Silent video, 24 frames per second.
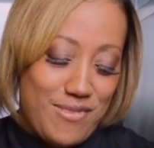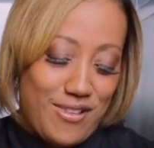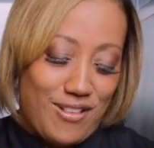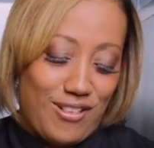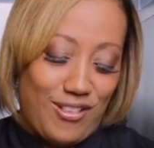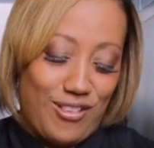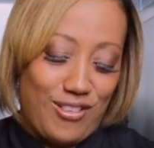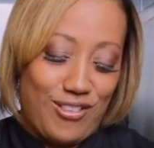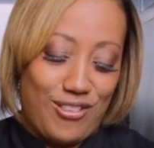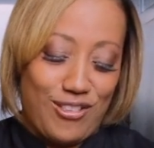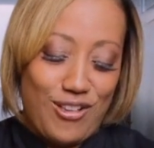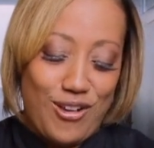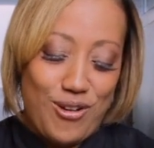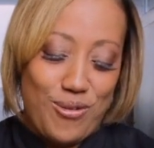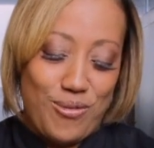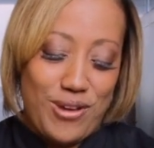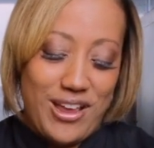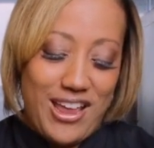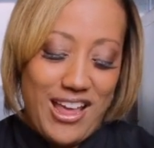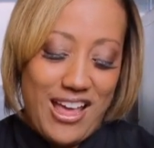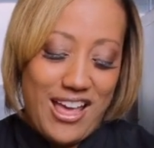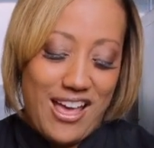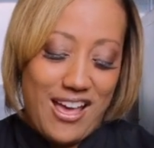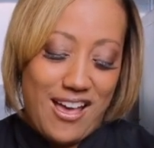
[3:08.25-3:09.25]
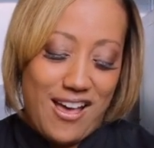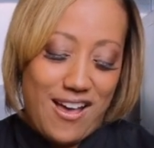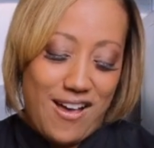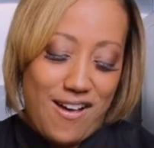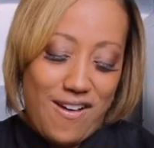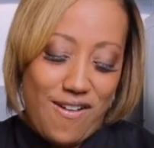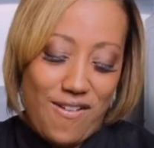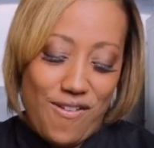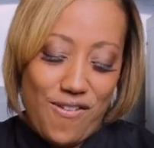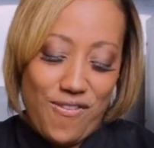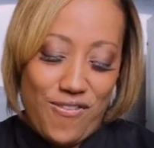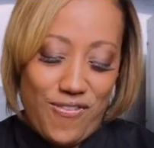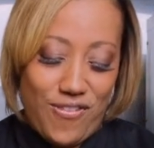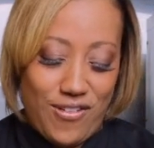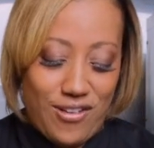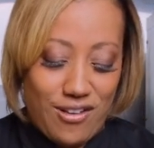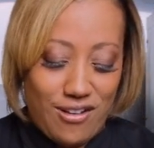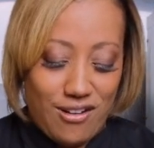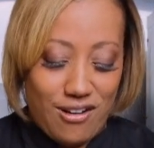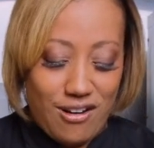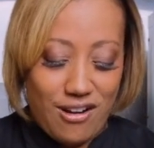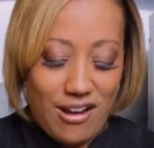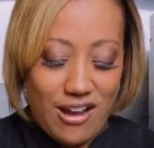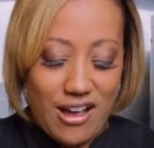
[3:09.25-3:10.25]
So we have
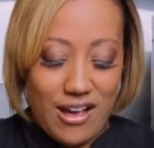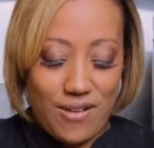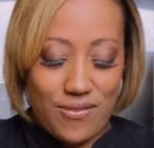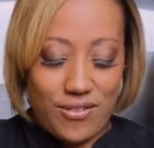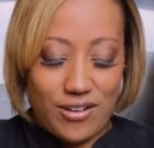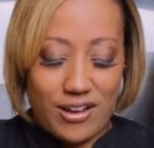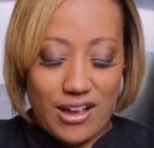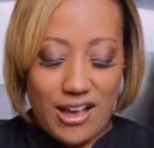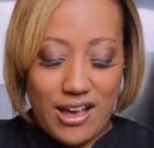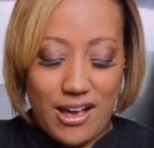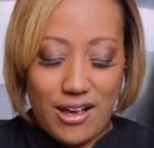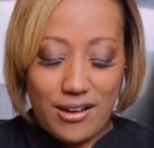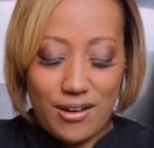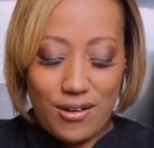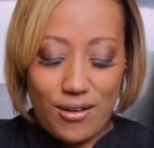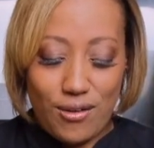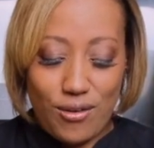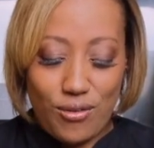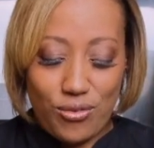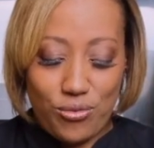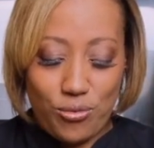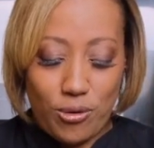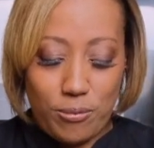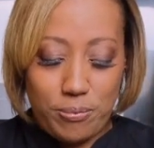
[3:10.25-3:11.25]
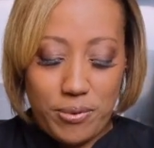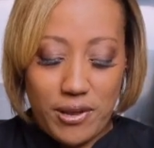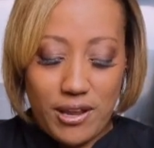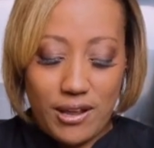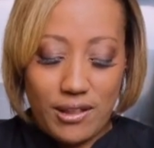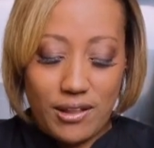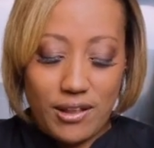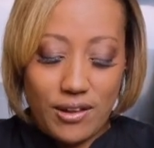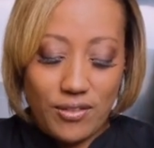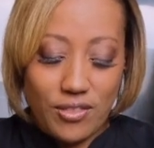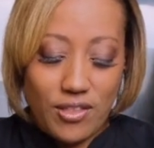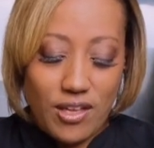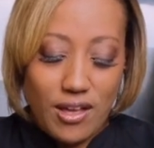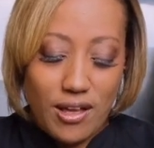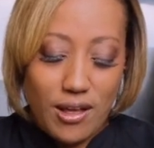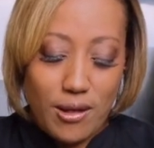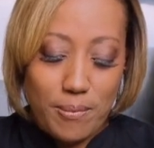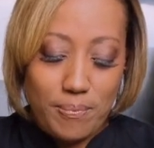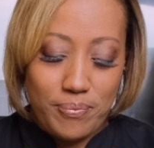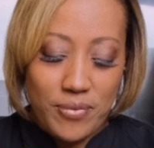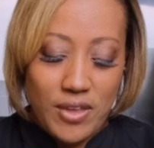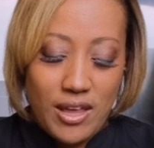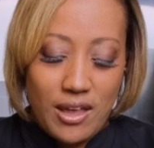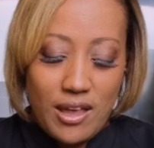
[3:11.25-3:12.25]
our avocados, we're peeling
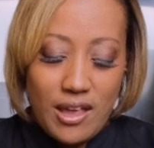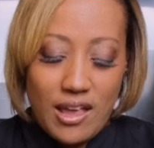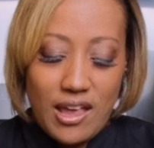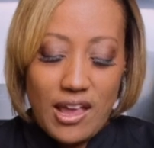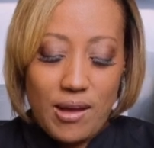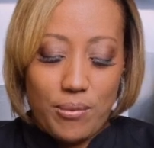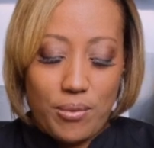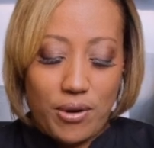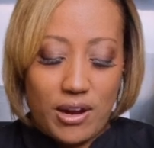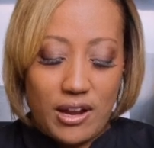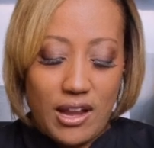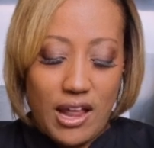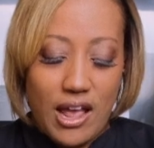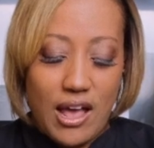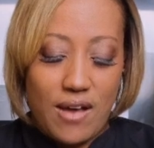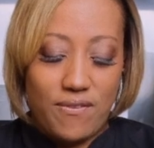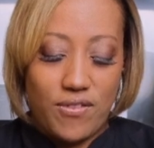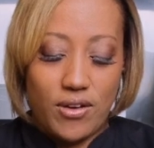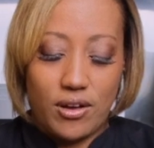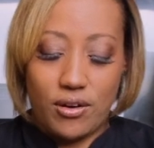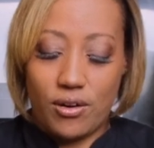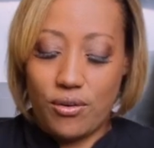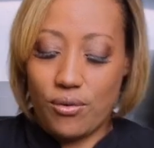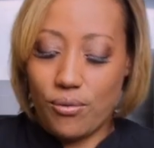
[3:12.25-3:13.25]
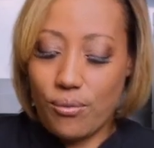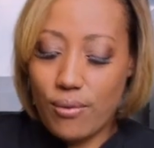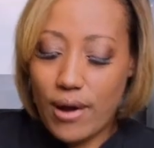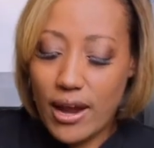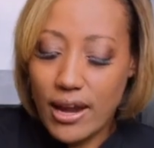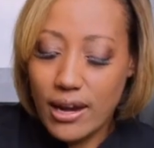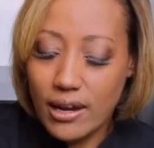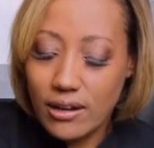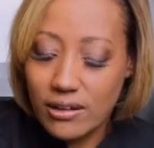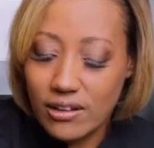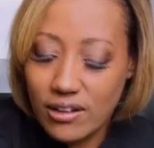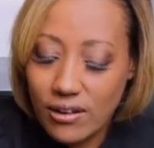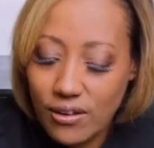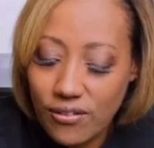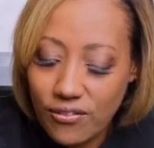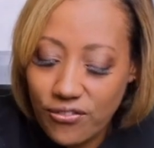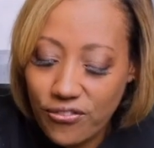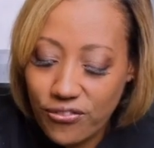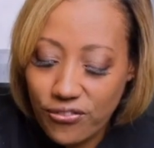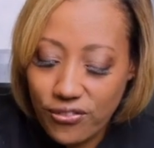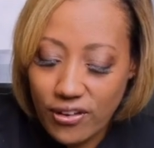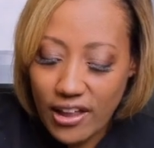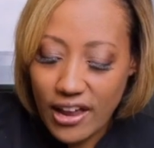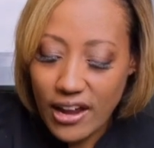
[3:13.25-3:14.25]
them, and we're going to have a great
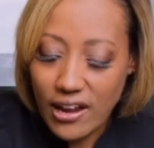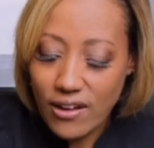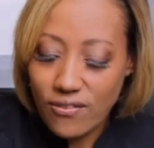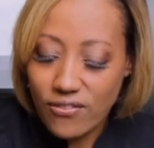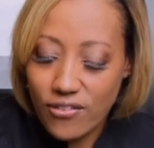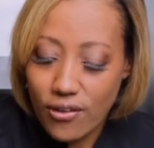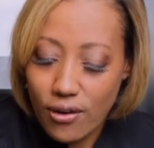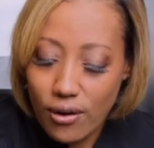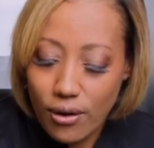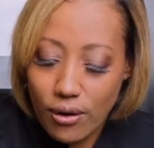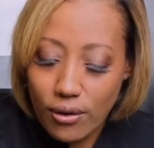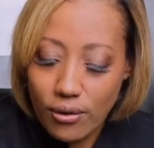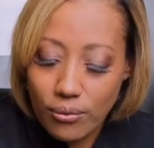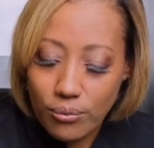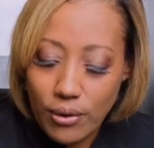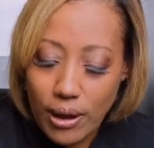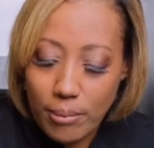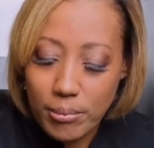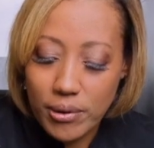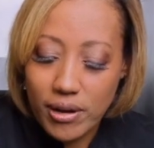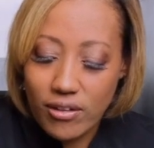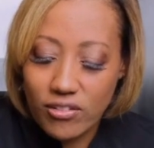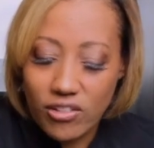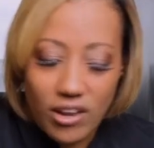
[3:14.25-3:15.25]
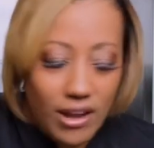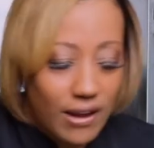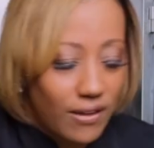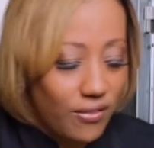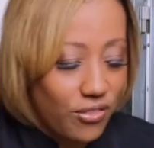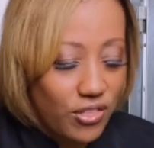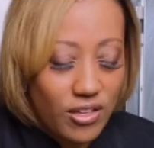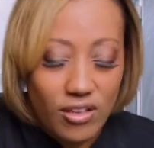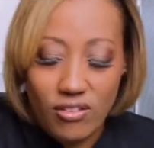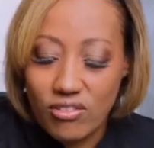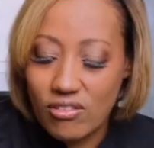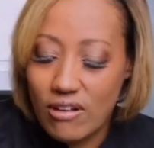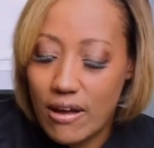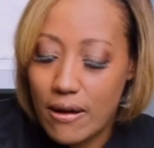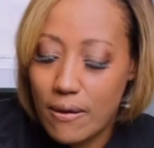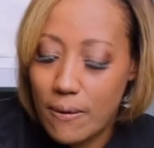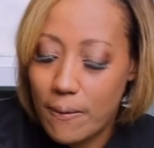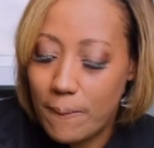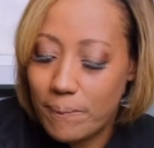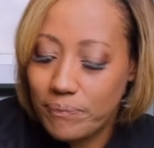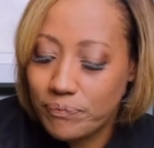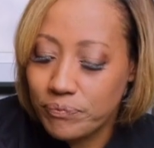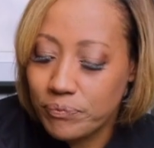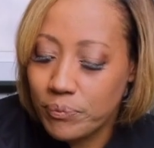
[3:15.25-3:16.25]
flavor. I'm going to take these
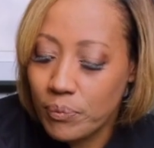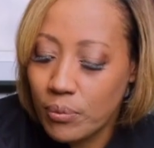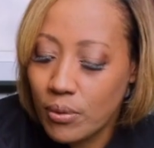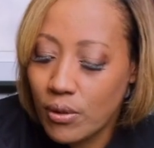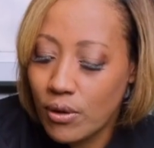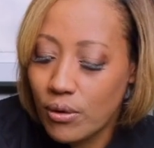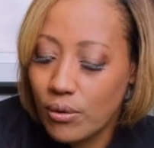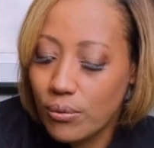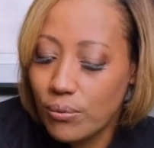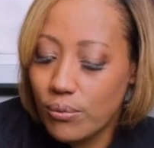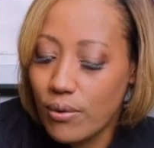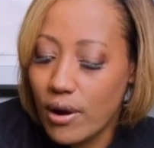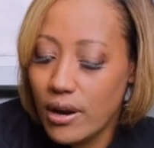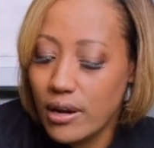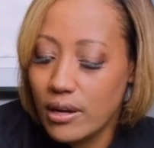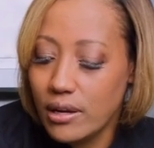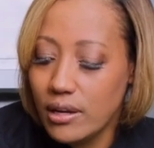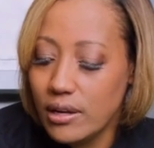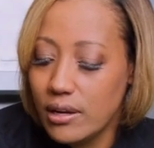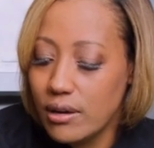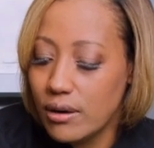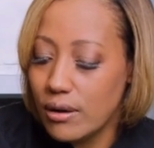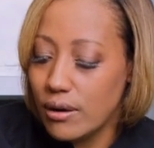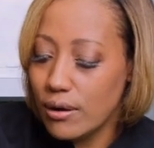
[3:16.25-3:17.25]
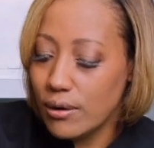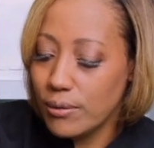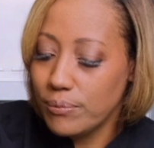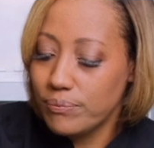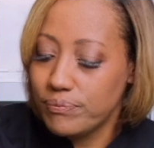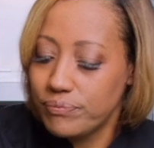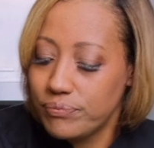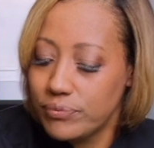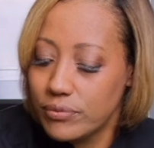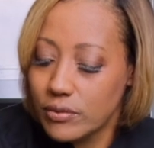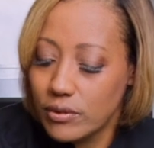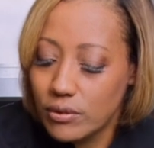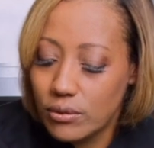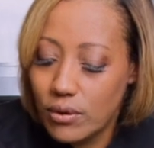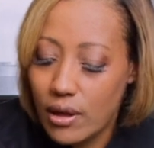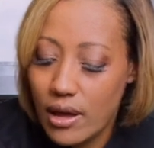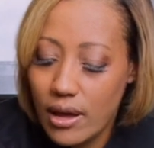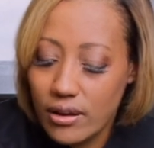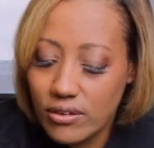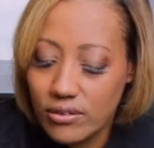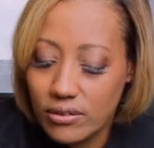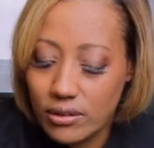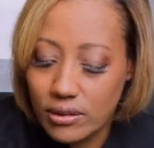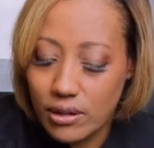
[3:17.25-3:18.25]
out right here. Well,
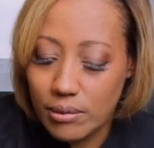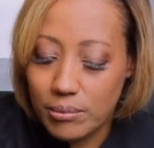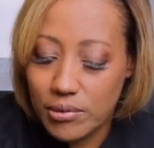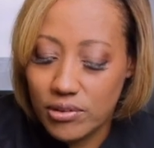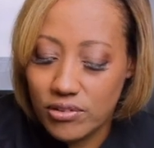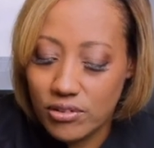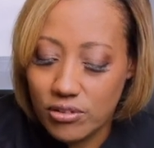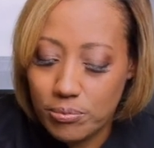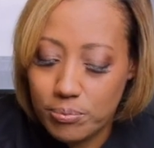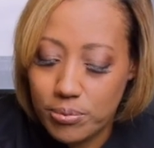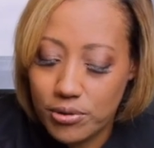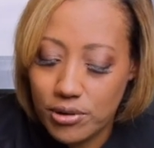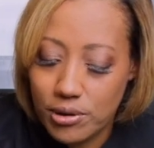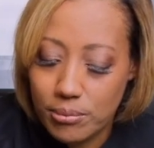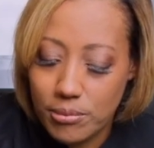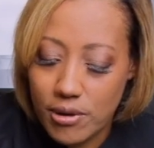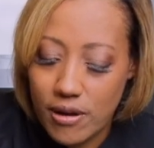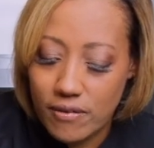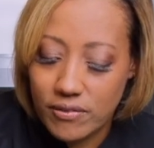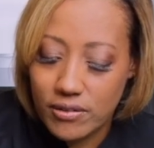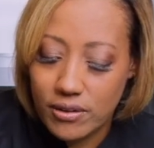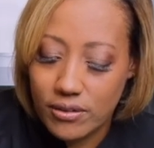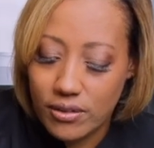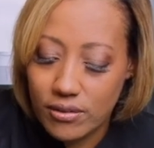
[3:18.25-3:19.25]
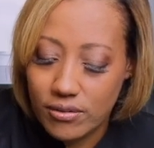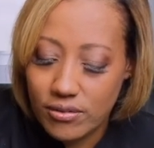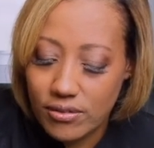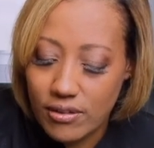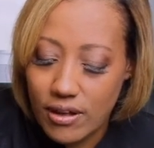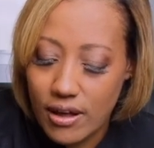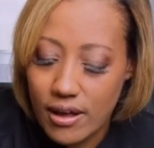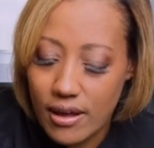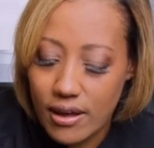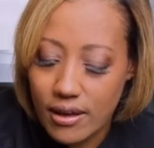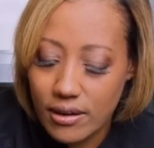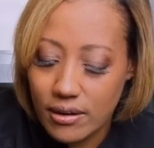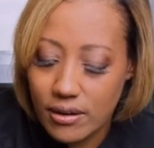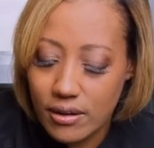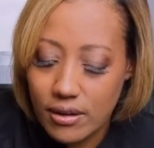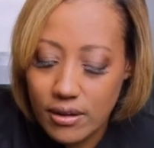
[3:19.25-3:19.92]
actually, let me just put them off to the side.